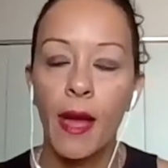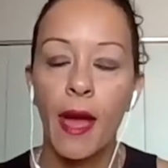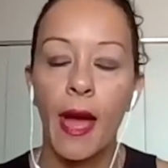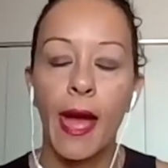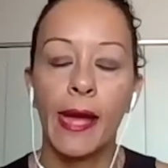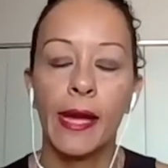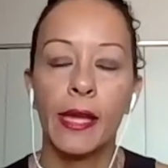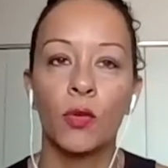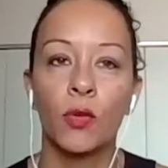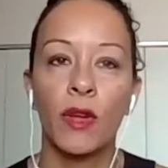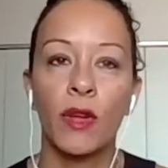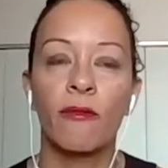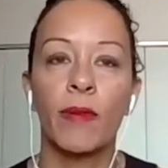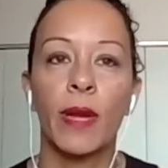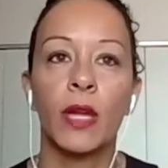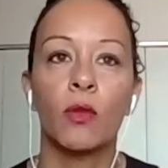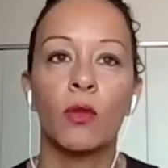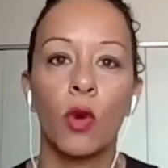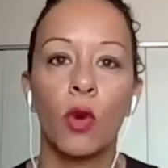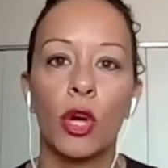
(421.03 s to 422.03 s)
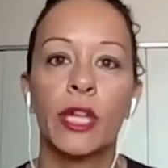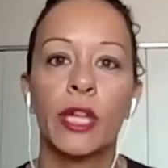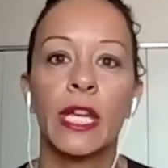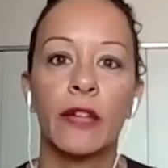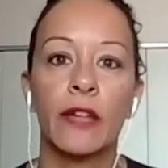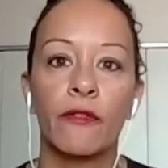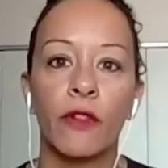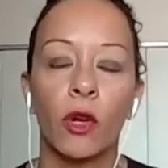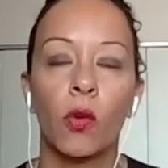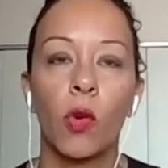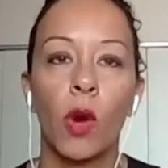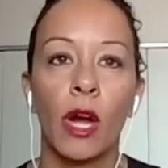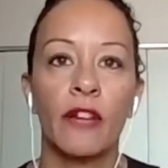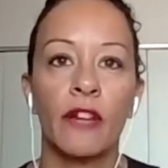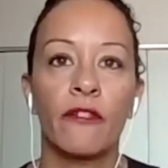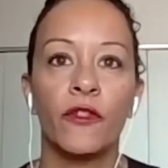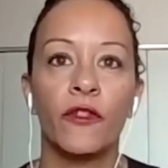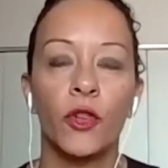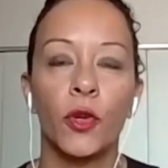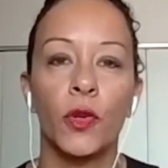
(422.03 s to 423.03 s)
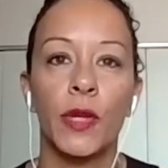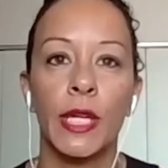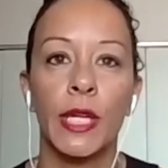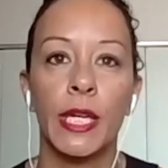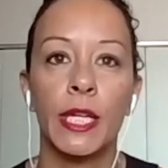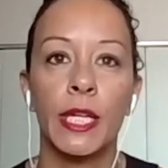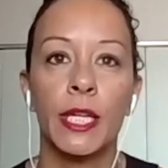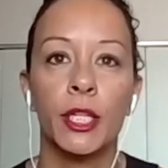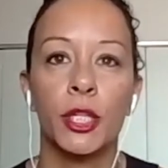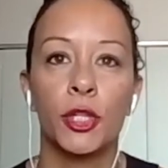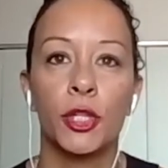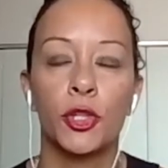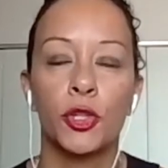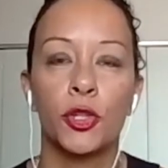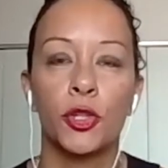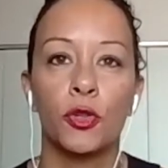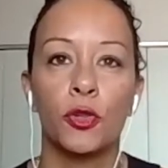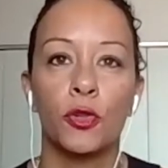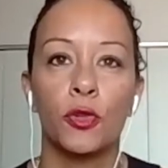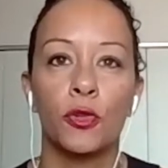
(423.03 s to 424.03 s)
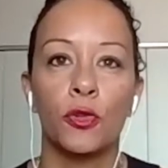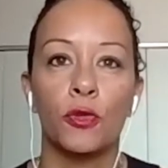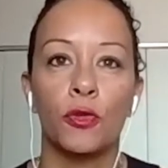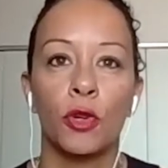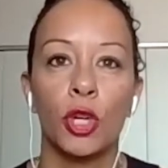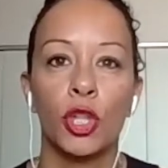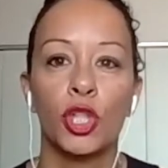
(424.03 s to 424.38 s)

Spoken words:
and we've been working for quite a few years to